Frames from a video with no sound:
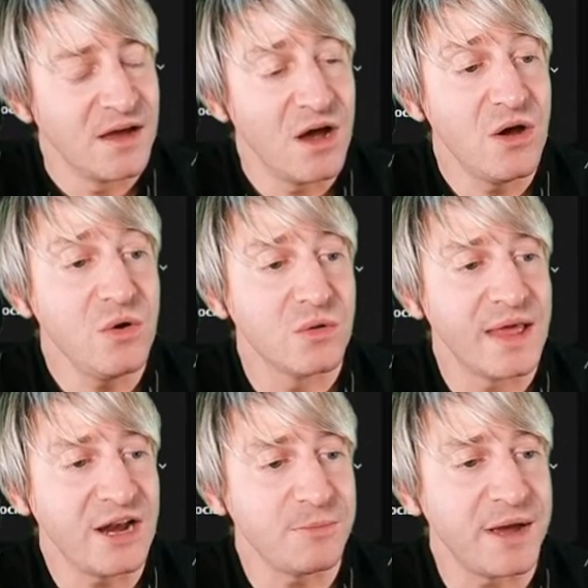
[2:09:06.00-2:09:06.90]
Oh,
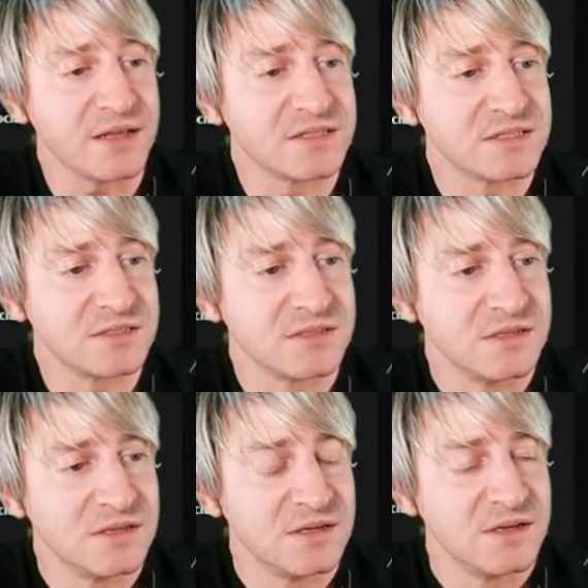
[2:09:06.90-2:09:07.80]
ladder bets.
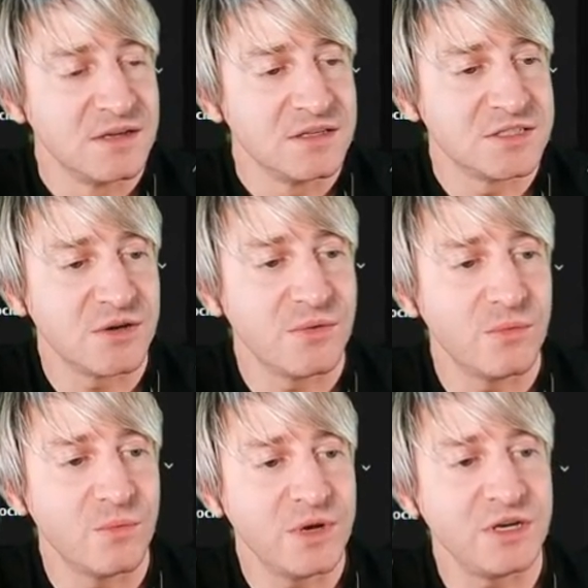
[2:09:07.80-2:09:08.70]
So
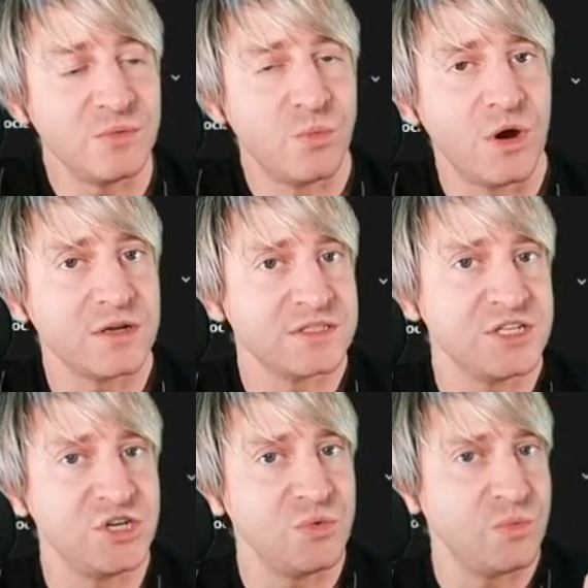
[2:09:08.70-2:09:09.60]
when you work,
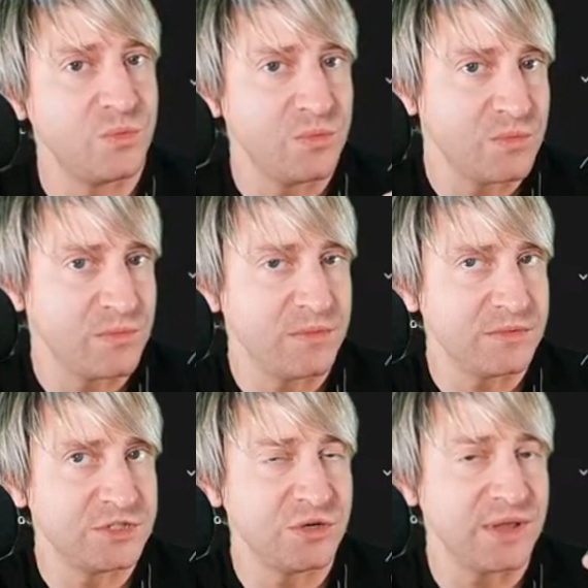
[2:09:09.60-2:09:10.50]
did you
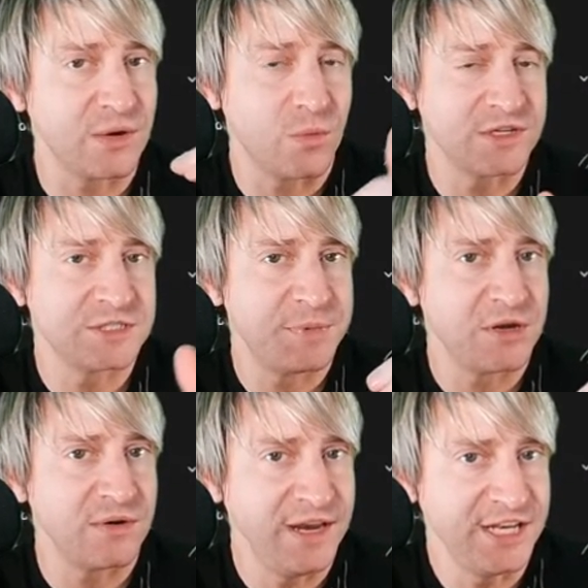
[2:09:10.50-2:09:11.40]
do like one
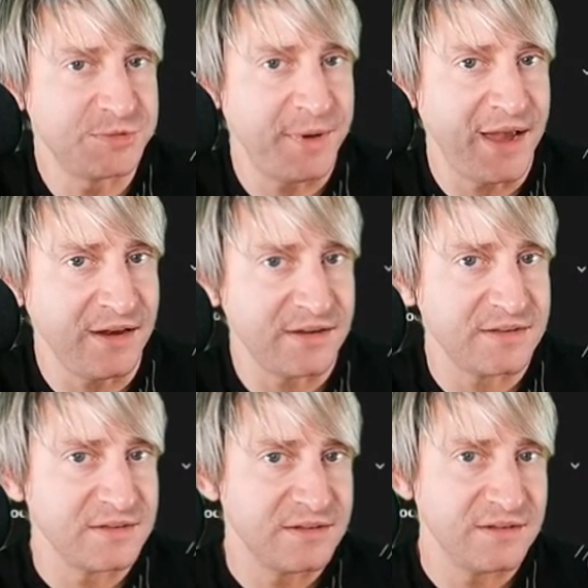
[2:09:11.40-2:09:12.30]
spin on each
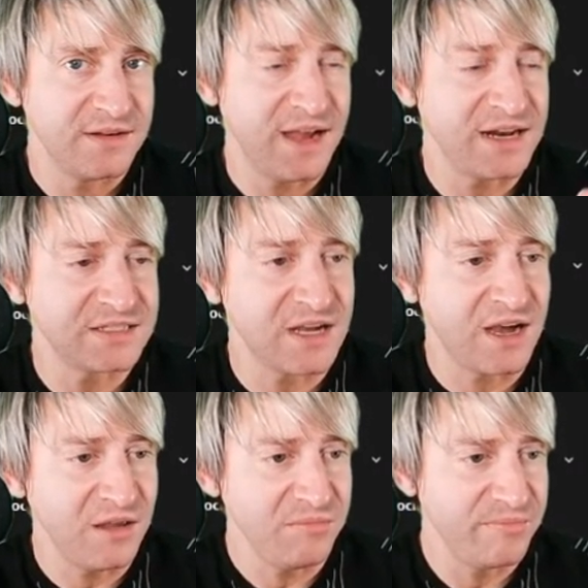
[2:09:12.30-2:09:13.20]
bet at a
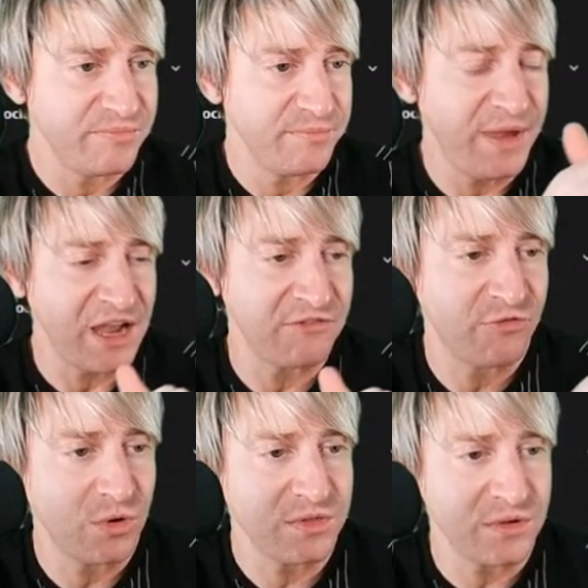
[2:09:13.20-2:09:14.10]
time? back and
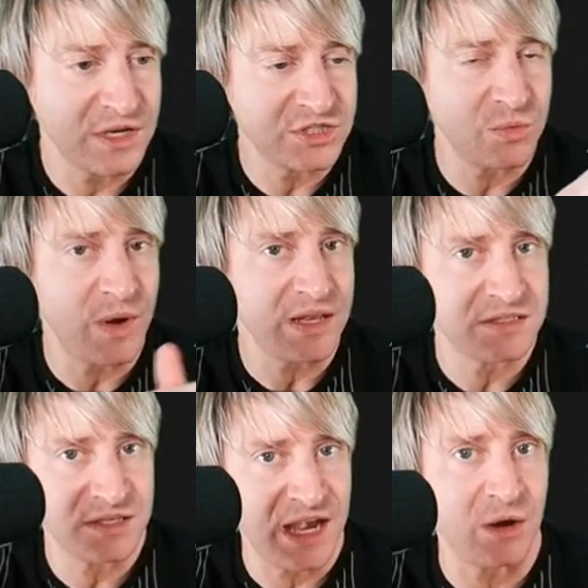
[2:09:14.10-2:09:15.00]
forth, or did you wait
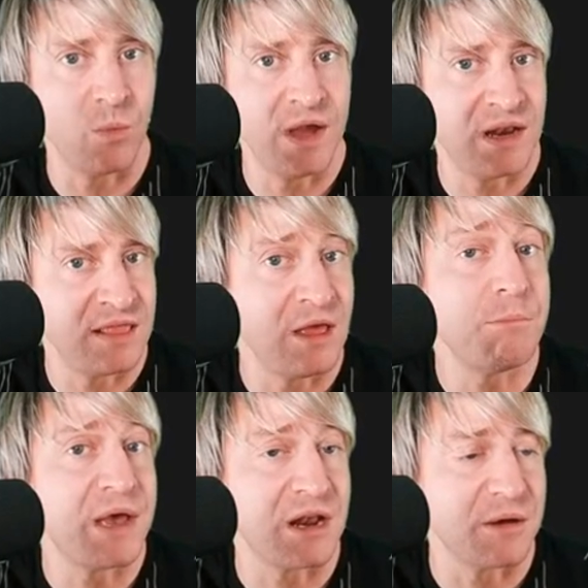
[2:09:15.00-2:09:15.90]
till you had a win and
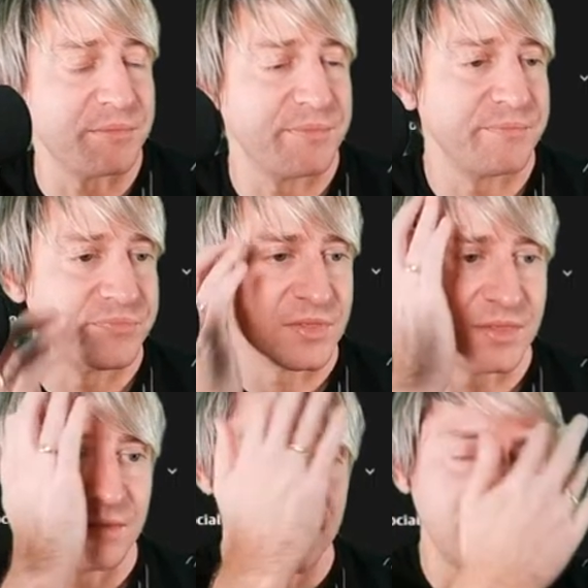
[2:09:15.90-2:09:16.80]
then bet up,
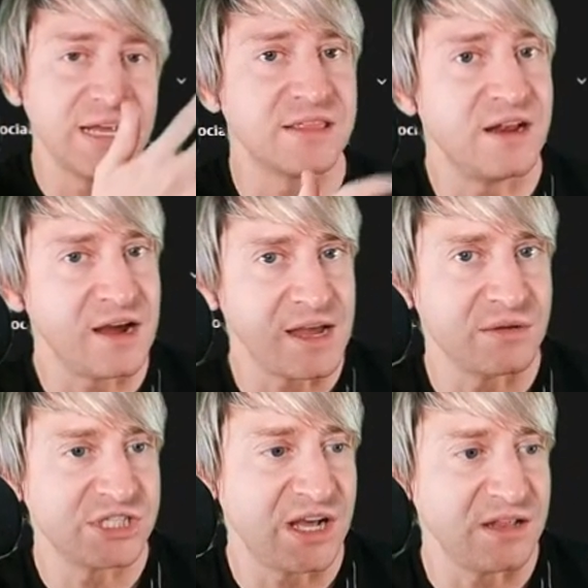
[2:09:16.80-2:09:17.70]
like the
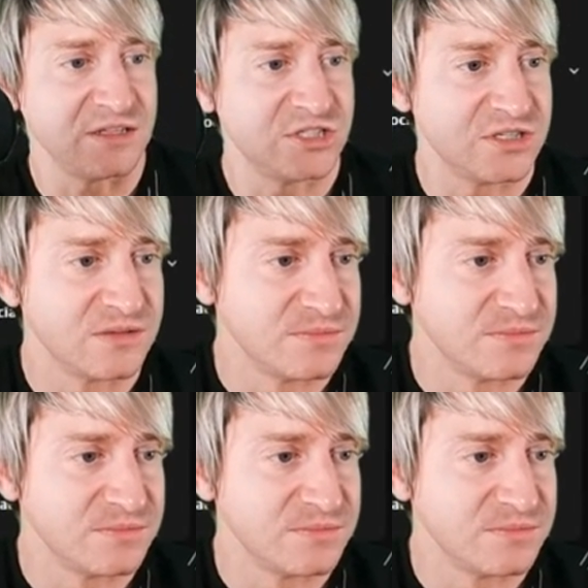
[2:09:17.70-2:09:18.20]
knockout challenge?